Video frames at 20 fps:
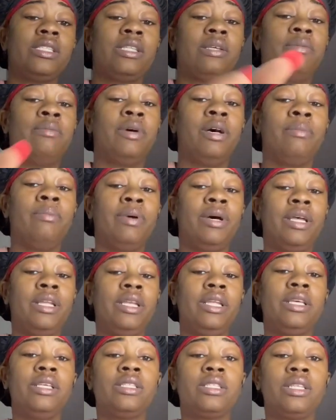some
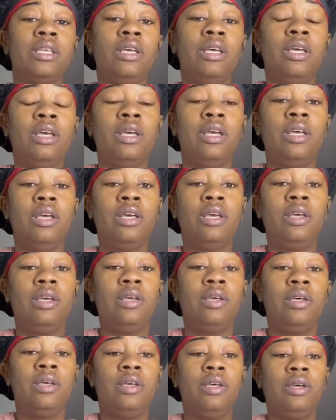abundance,
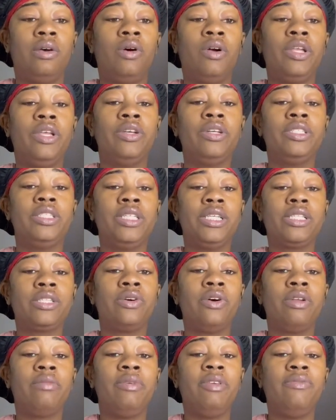or you're just
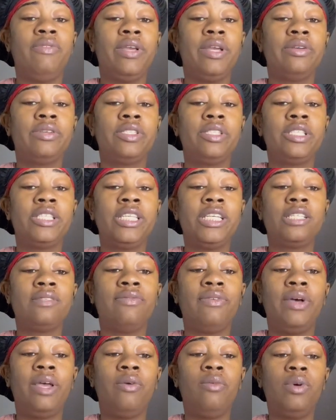going to be very
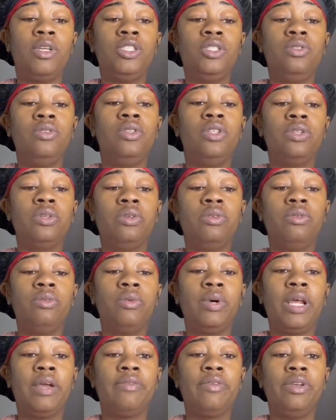successful at what you do.
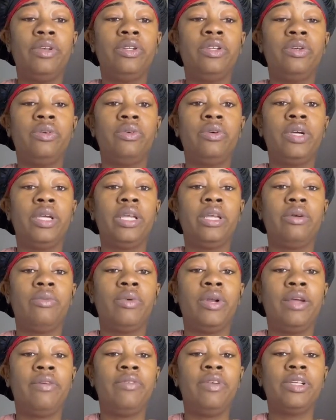Whatever you're doing,
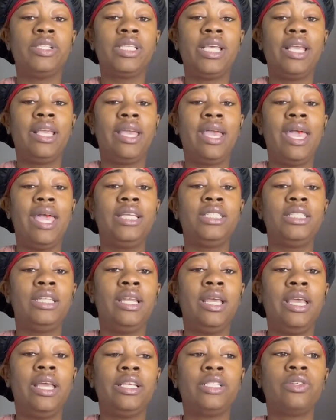whatever you're taking action
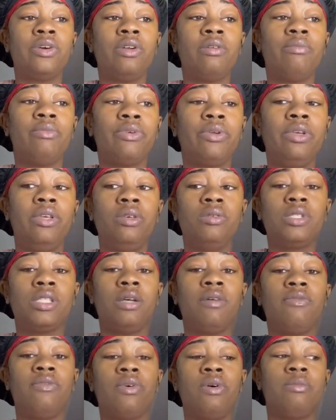at, is going to bring you
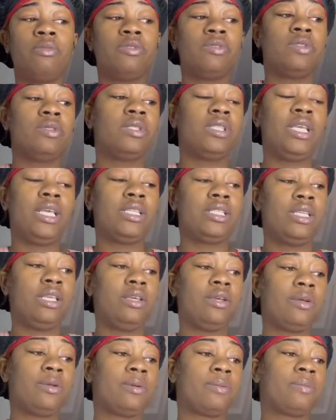some form of success
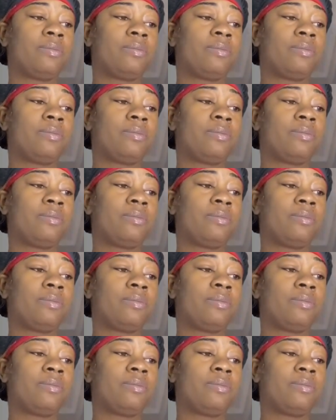here.